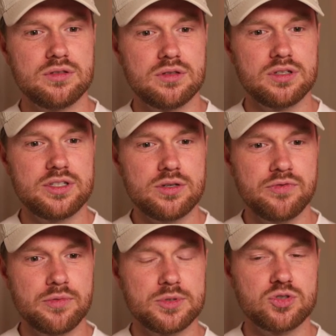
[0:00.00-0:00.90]
deal
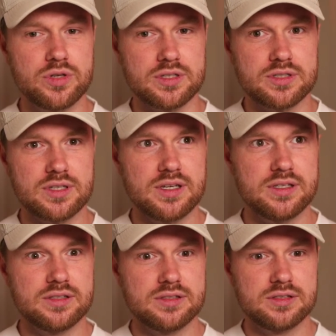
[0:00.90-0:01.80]
for Madrid
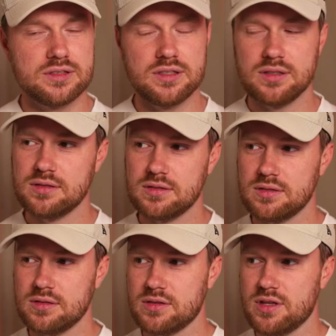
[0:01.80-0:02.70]
is
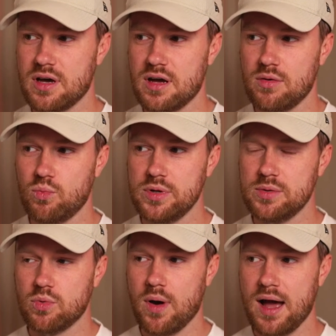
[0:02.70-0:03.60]
that we
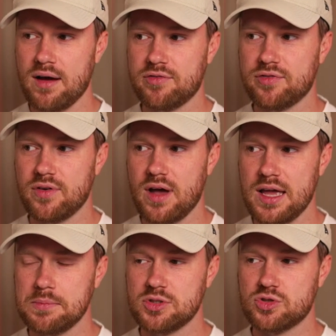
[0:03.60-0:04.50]
will have a
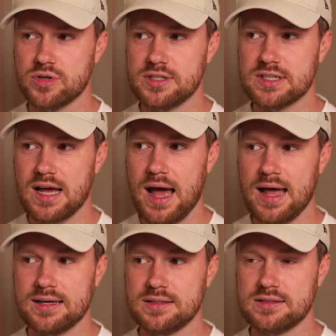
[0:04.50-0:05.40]
Madrid
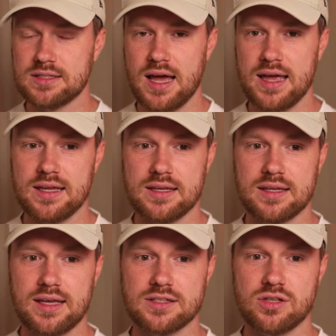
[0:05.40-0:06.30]
and a
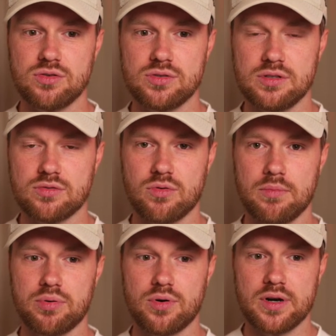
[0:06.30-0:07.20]
Catalonia Grand
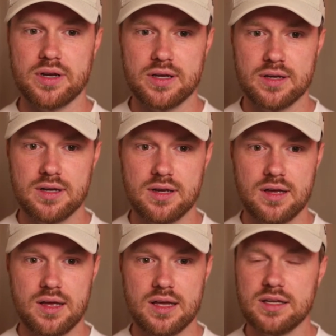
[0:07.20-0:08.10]
Prix
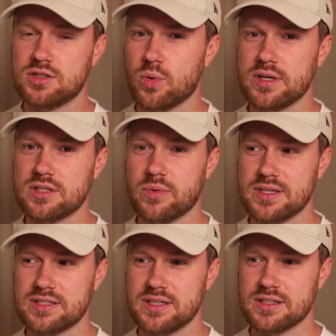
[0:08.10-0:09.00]
in
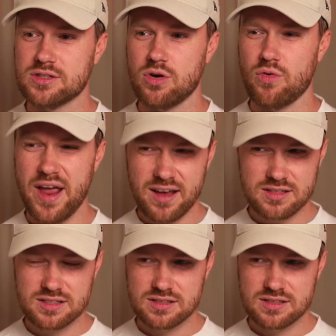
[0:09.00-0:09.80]
2026, correct?